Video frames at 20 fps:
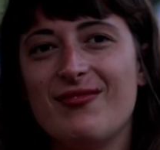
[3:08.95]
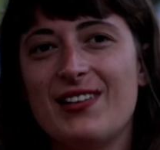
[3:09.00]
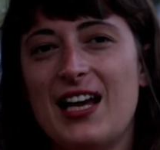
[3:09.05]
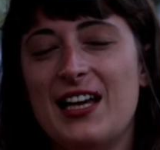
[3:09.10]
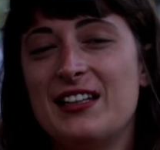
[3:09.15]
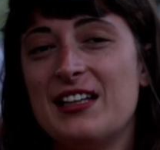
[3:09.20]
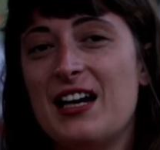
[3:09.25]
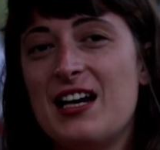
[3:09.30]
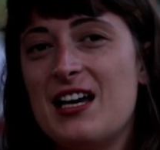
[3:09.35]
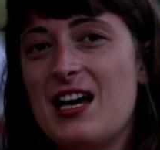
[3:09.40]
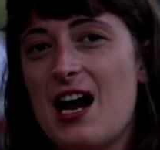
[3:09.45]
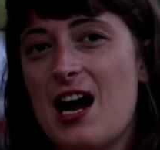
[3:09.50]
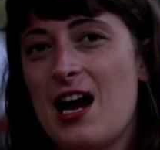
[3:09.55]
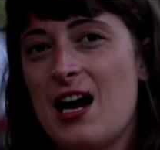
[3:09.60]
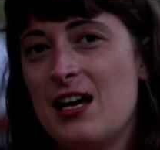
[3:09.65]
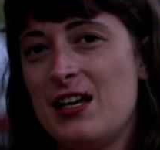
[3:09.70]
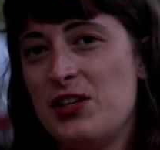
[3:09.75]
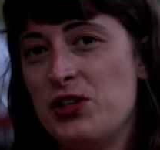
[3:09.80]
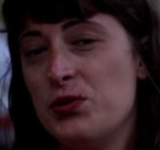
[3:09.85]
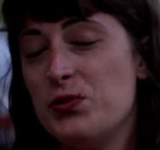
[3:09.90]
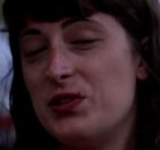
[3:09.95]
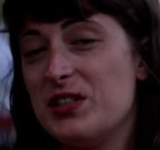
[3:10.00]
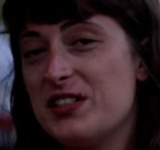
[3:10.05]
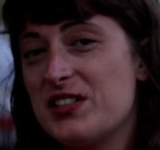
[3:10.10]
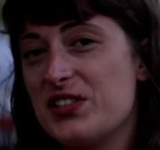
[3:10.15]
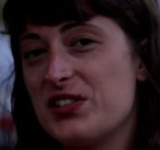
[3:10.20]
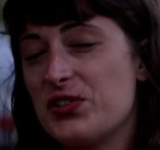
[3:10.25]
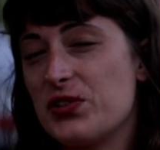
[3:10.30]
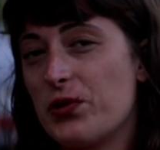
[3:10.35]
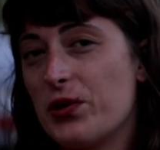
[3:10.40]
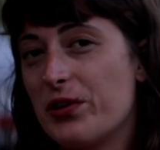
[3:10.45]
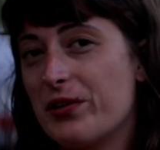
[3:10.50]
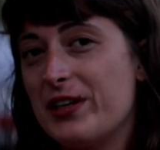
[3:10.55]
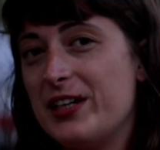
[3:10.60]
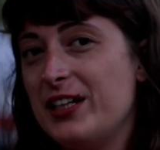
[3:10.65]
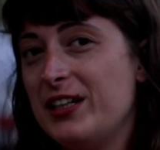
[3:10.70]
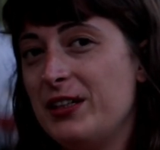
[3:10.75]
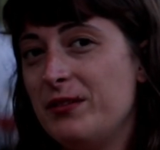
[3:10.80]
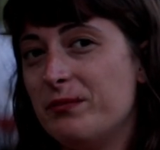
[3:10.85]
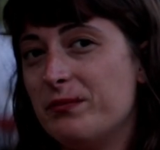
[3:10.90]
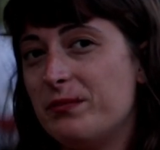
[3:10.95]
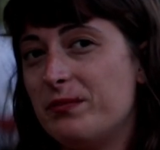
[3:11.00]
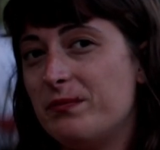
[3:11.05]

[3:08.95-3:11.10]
And I knew this story